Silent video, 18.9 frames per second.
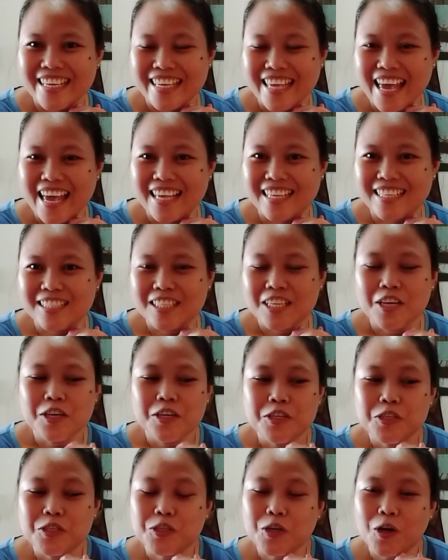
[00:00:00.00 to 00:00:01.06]
Yes,
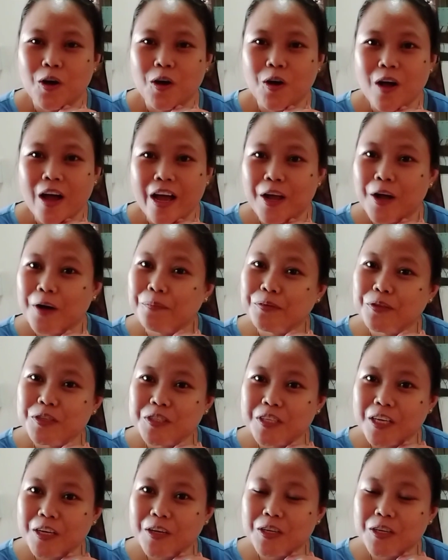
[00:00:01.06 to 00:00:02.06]
so I hope to see you